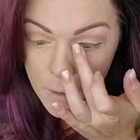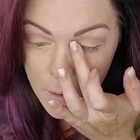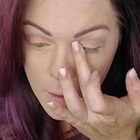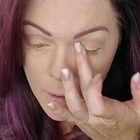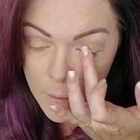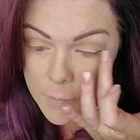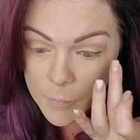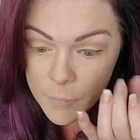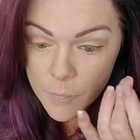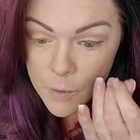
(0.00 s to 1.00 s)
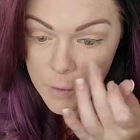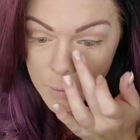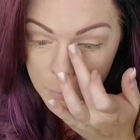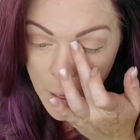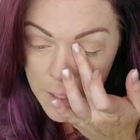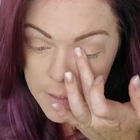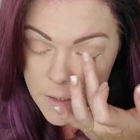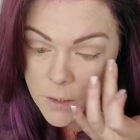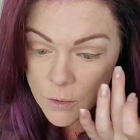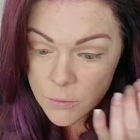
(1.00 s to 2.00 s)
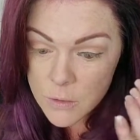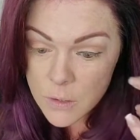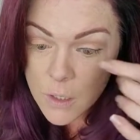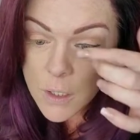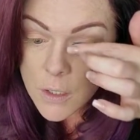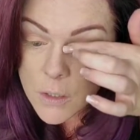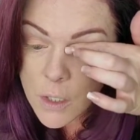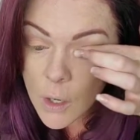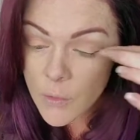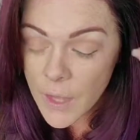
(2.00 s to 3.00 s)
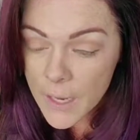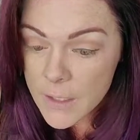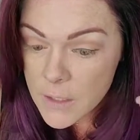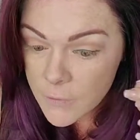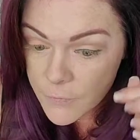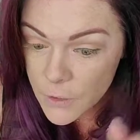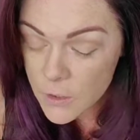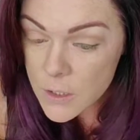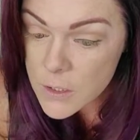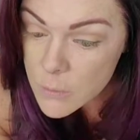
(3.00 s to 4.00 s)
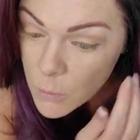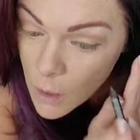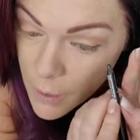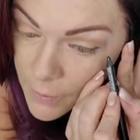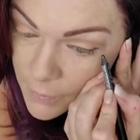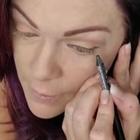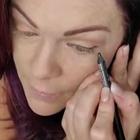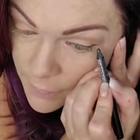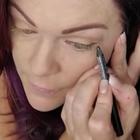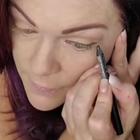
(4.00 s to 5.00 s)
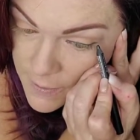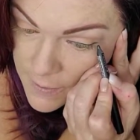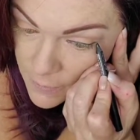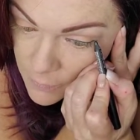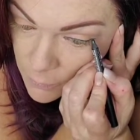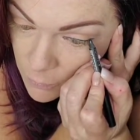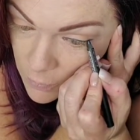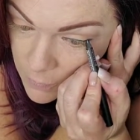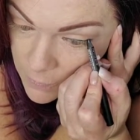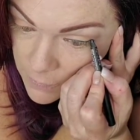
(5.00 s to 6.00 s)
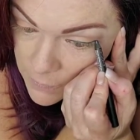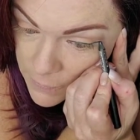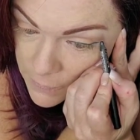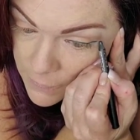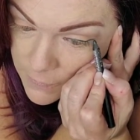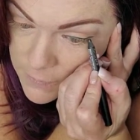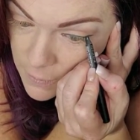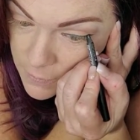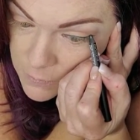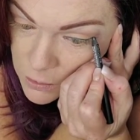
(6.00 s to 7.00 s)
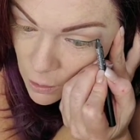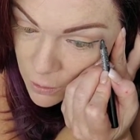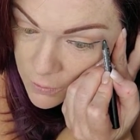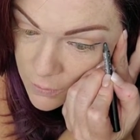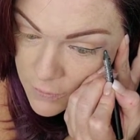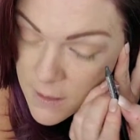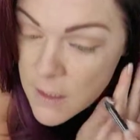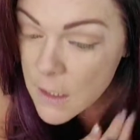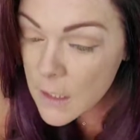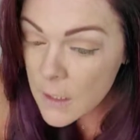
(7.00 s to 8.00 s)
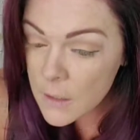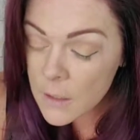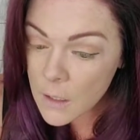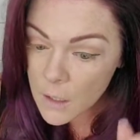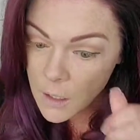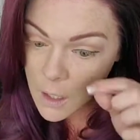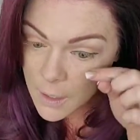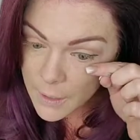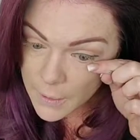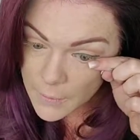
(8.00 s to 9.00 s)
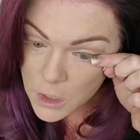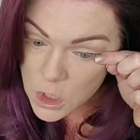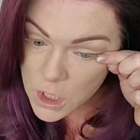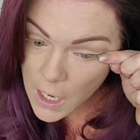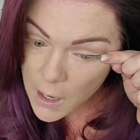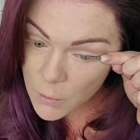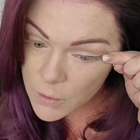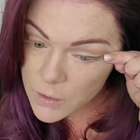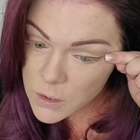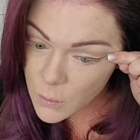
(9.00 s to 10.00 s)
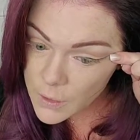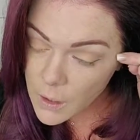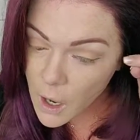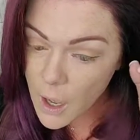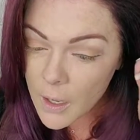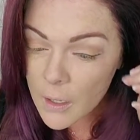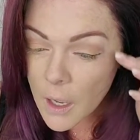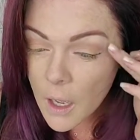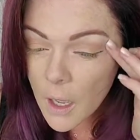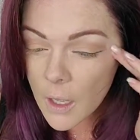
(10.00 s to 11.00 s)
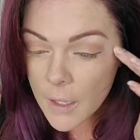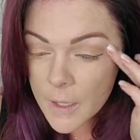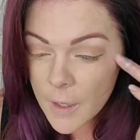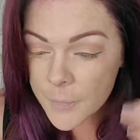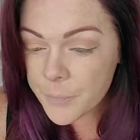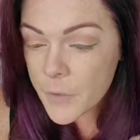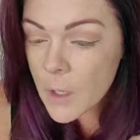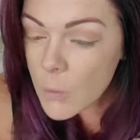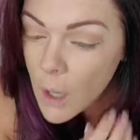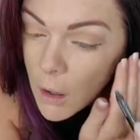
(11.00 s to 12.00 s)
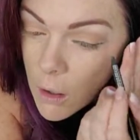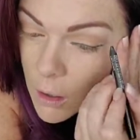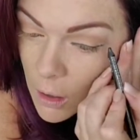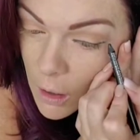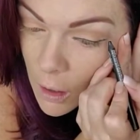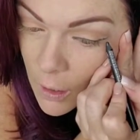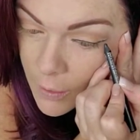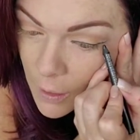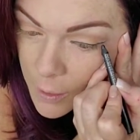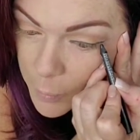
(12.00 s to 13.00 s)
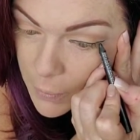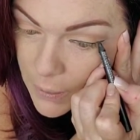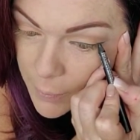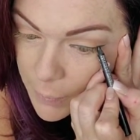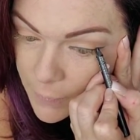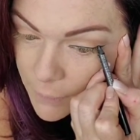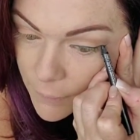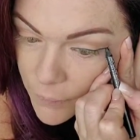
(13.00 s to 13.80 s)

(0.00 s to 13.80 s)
bodysuit. So that is the first one. And then the second one is a dark scene in the shower. So I got I got a black bathing